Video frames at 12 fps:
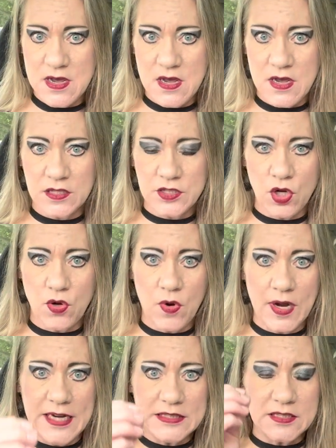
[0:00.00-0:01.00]
So
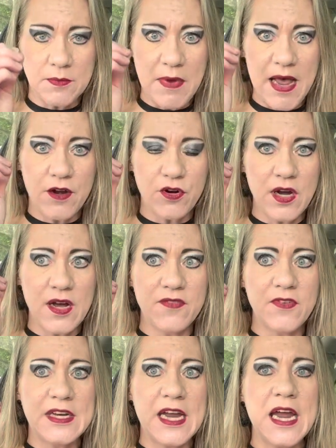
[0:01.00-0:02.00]
it's a matter
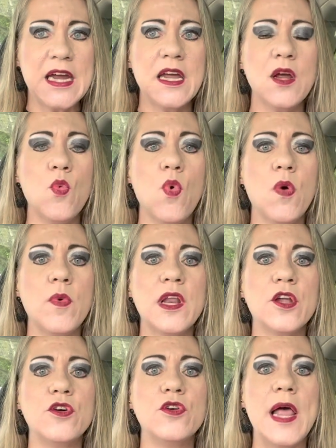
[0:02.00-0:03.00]
of taking what we
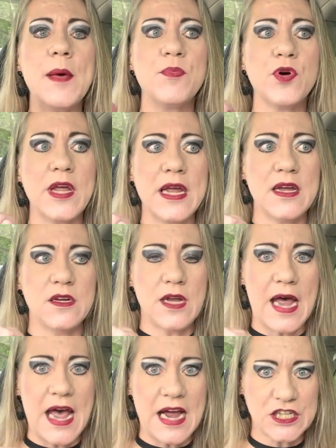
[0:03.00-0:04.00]
learn and putting it into
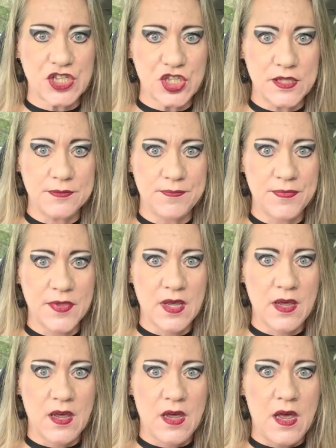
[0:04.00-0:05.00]
action
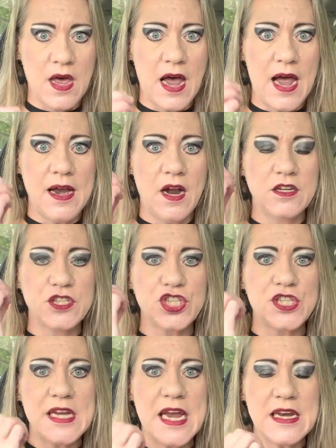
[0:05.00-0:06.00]
and
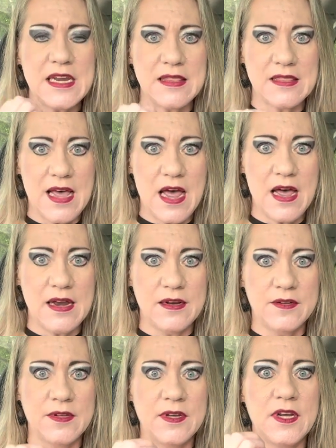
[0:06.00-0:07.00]
understanding that
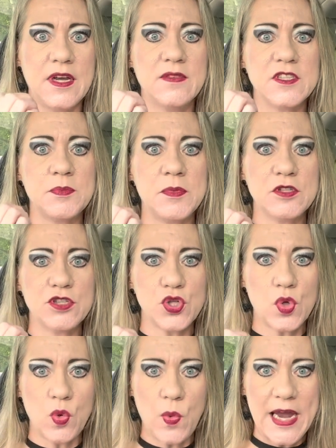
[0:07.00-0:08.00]
in the spiritual
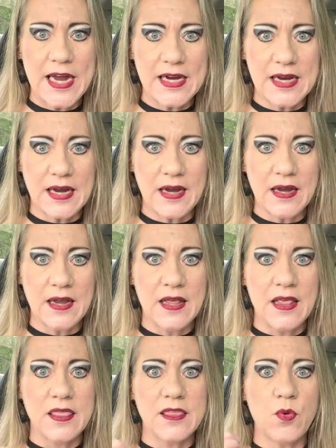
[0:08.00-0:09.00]
awakening
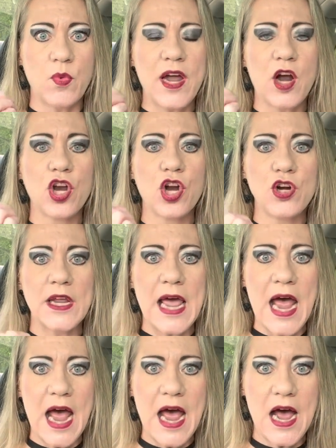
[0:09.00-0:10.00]
that we are learning
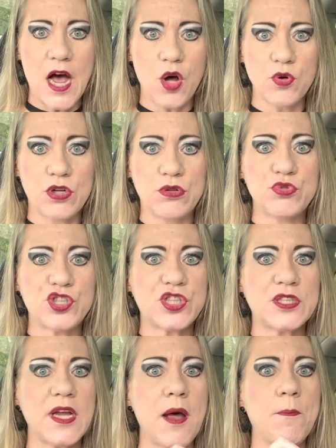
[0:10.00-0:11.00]
how to
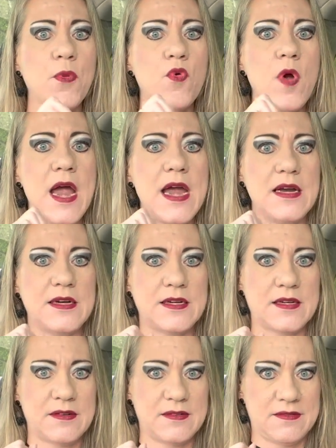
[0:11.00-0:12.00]
separate.